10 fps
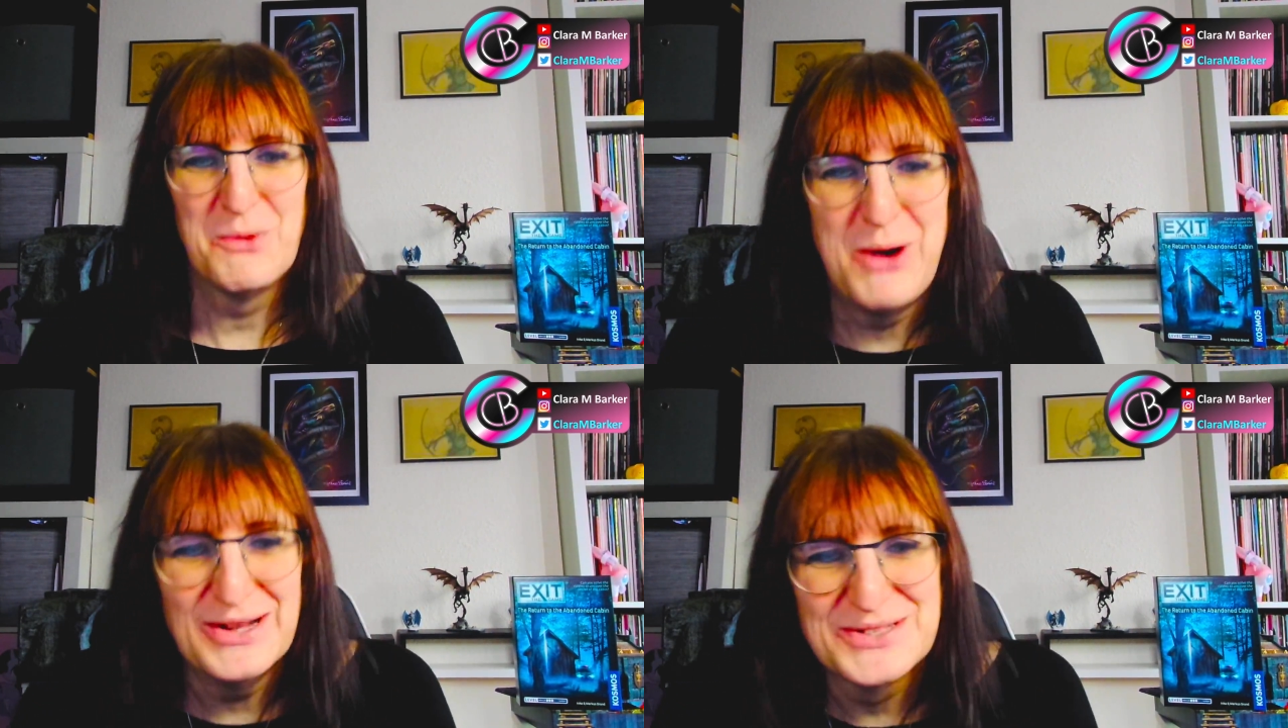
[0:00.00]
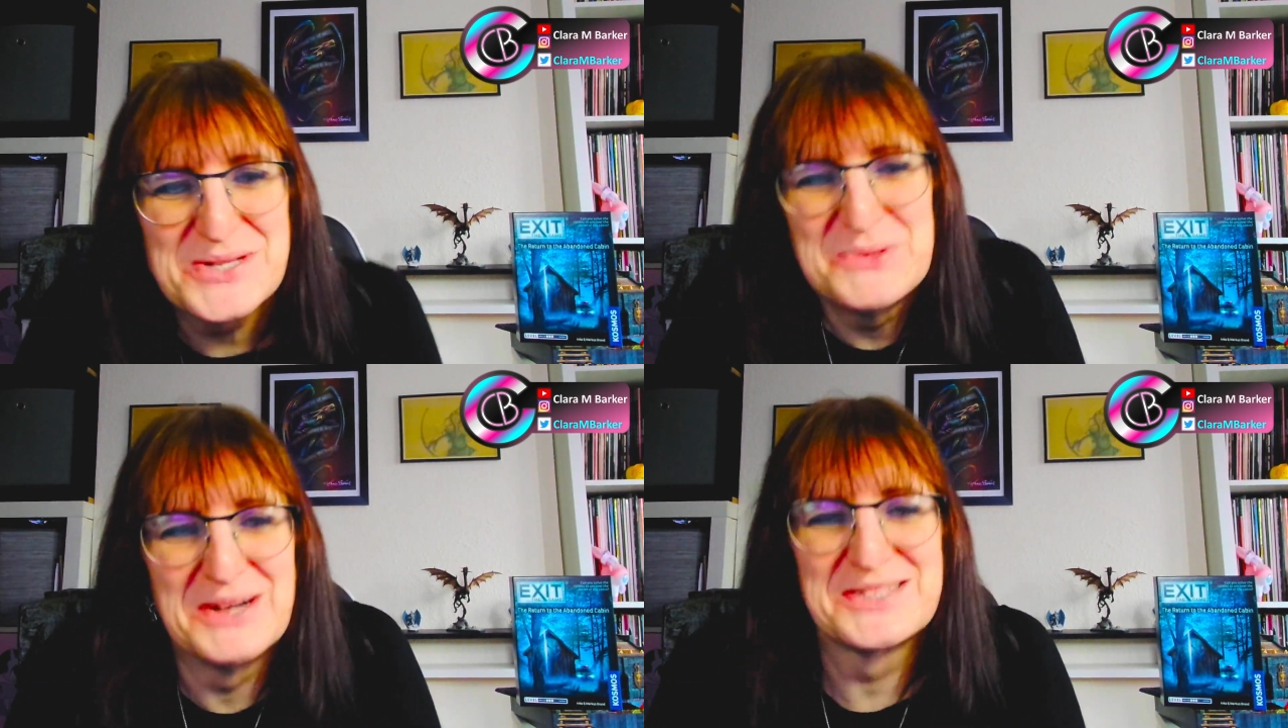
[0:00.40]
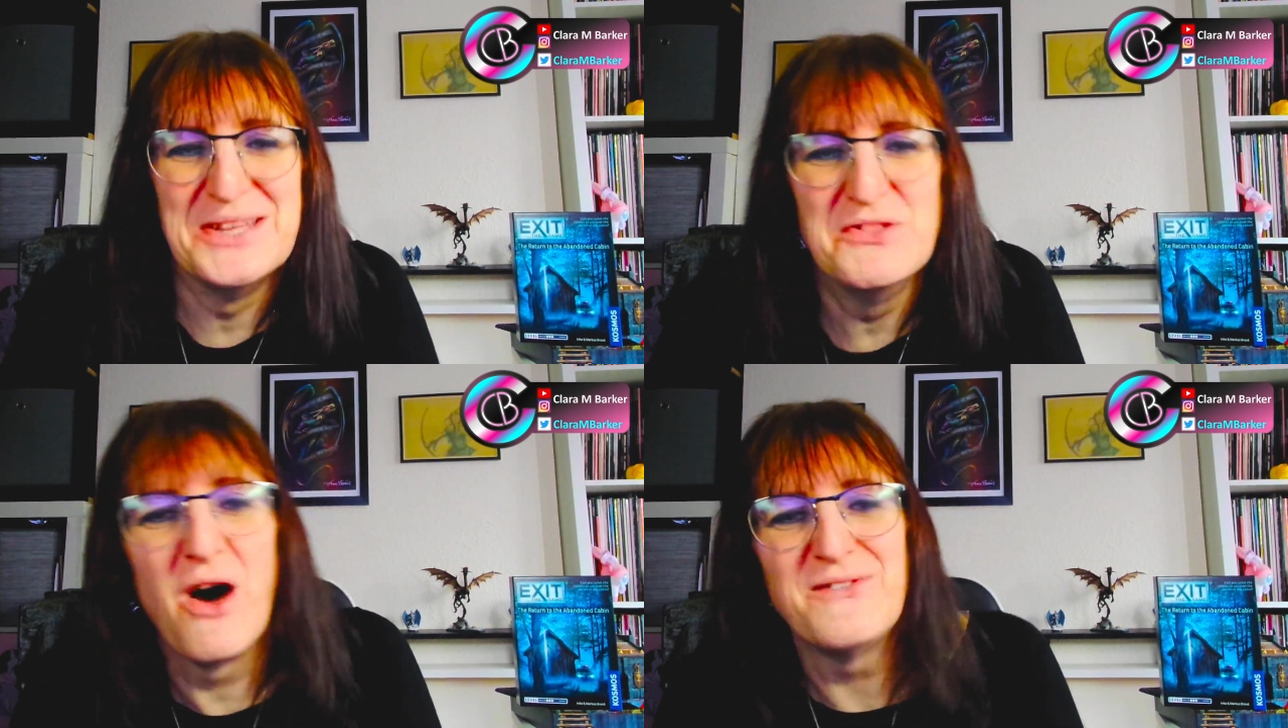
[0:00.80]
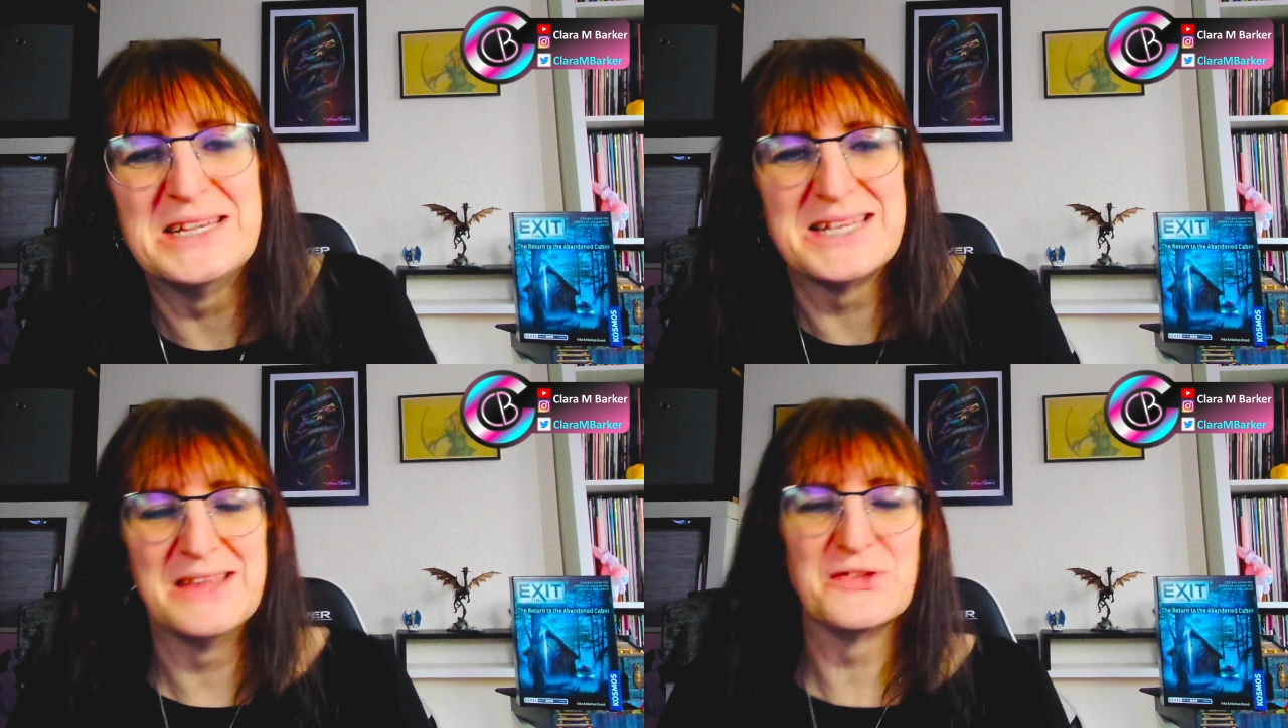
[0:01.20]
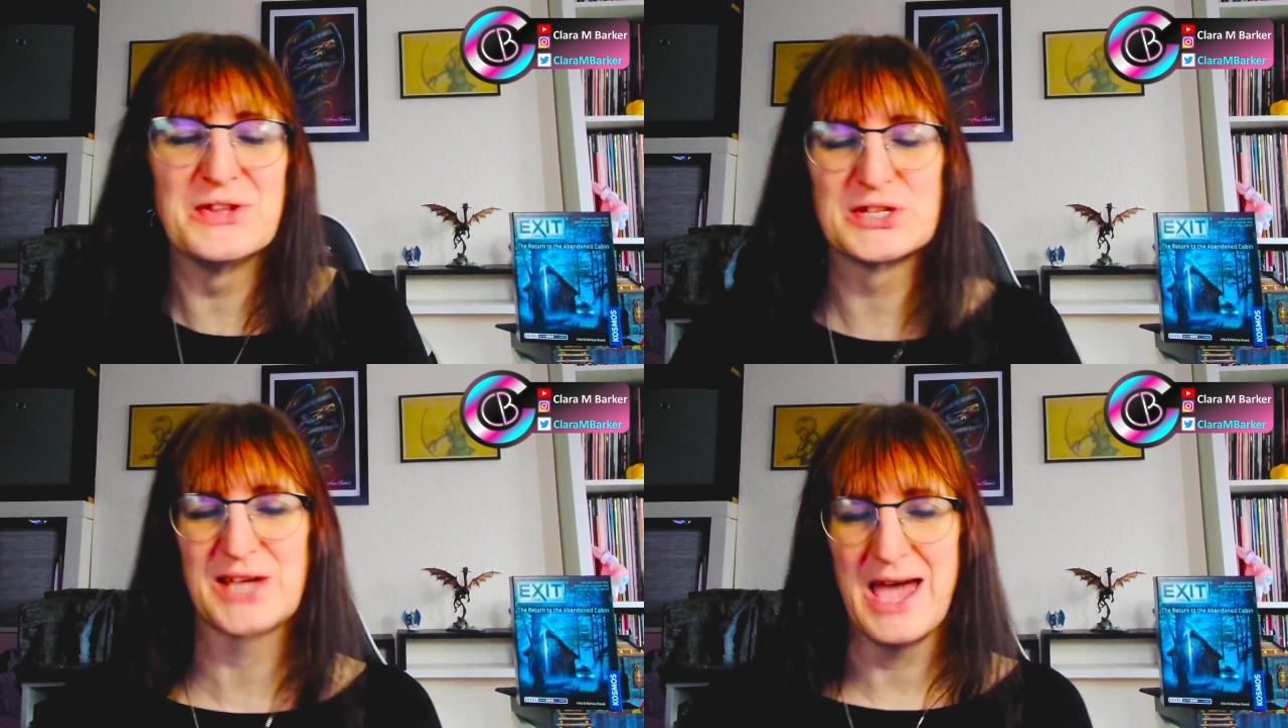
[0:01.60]
ones towards the novice end of
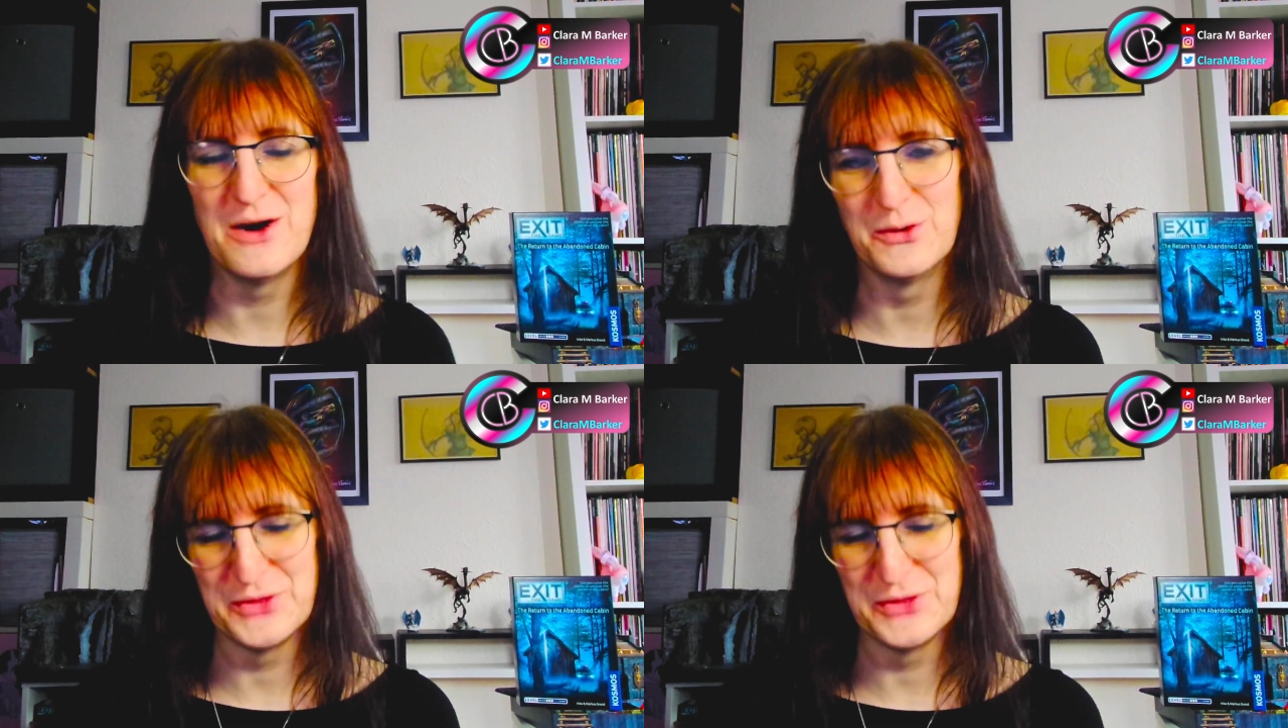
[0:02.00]
the scale